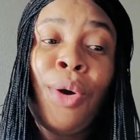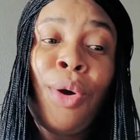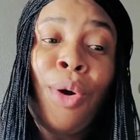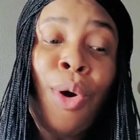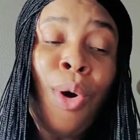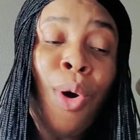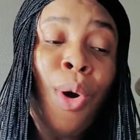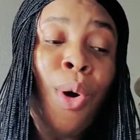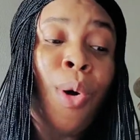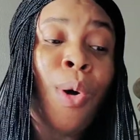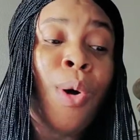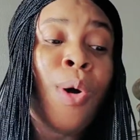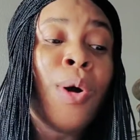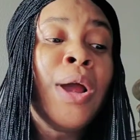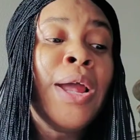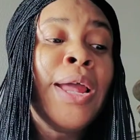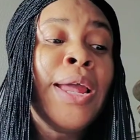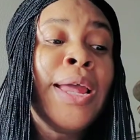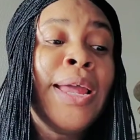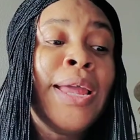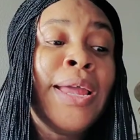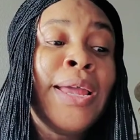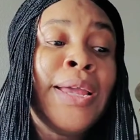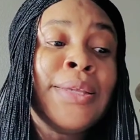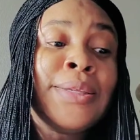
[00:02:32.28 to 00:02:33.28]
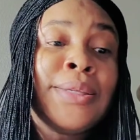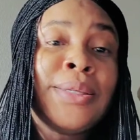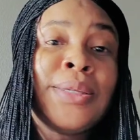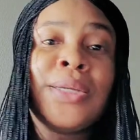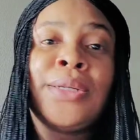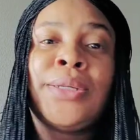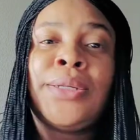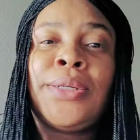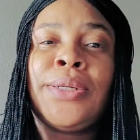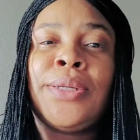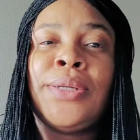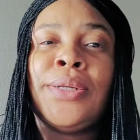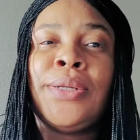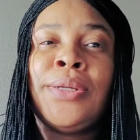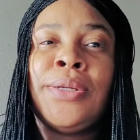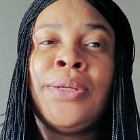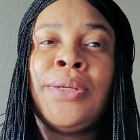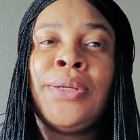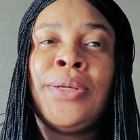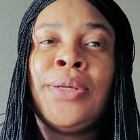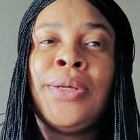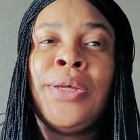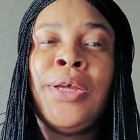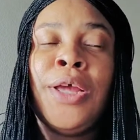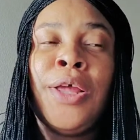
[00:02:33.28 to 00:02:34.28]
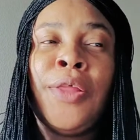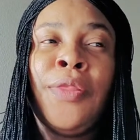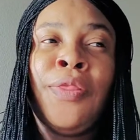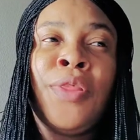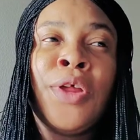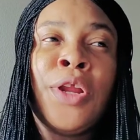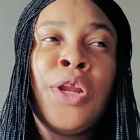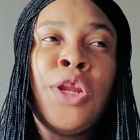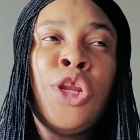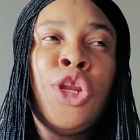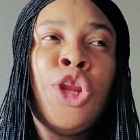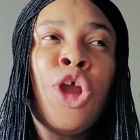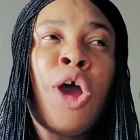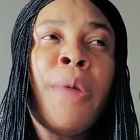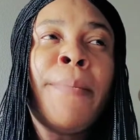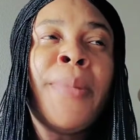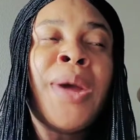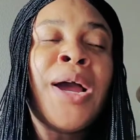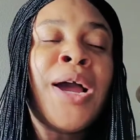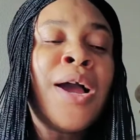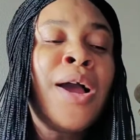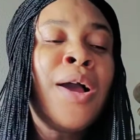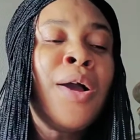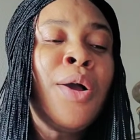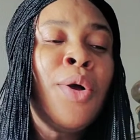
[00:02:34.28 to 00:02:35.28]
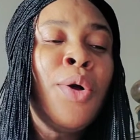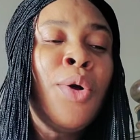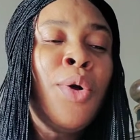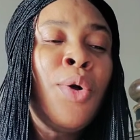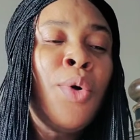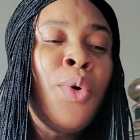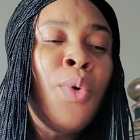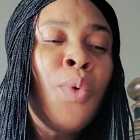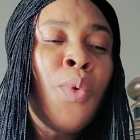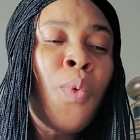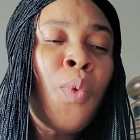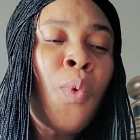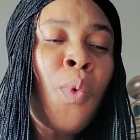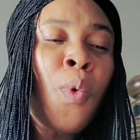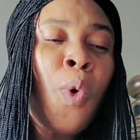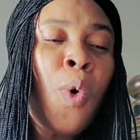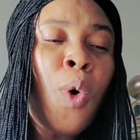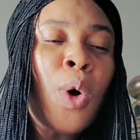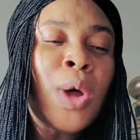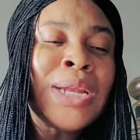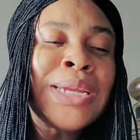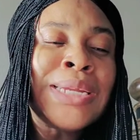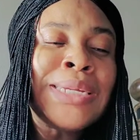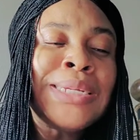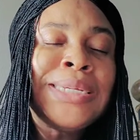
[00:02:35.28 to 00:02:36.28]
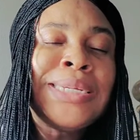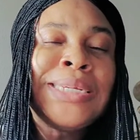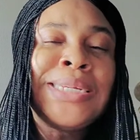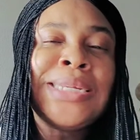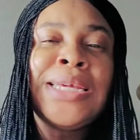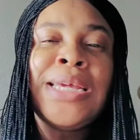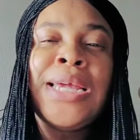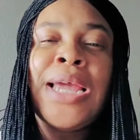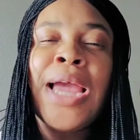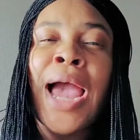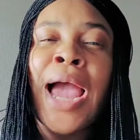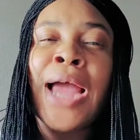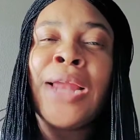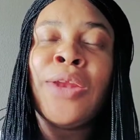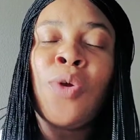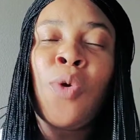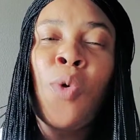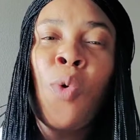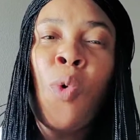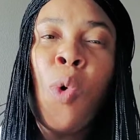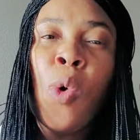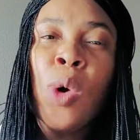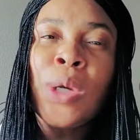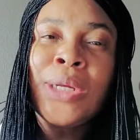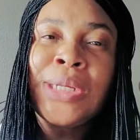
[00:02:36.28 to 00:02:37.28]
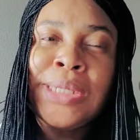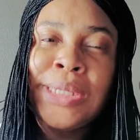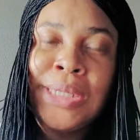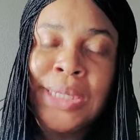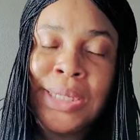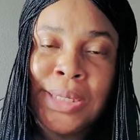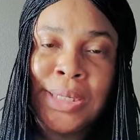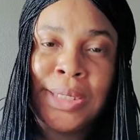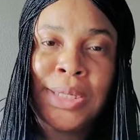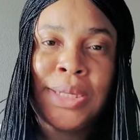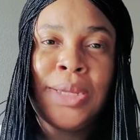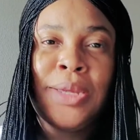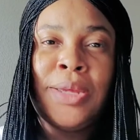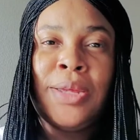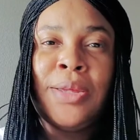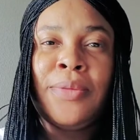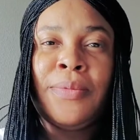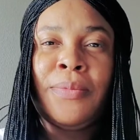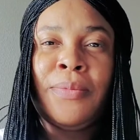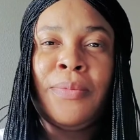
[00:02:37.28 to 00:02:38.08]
Or is it the number, quality and quantity